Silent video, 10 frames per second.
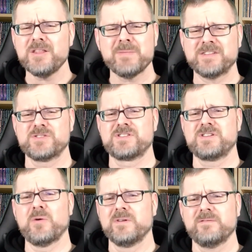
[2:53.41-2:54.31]
Nethermancers
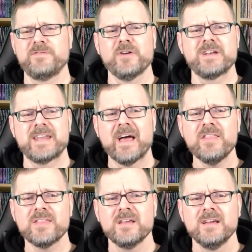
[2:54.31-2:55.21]
don't fear
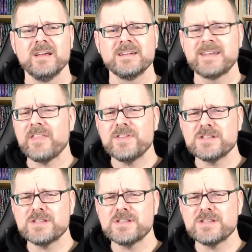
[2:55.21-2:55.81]
death. Death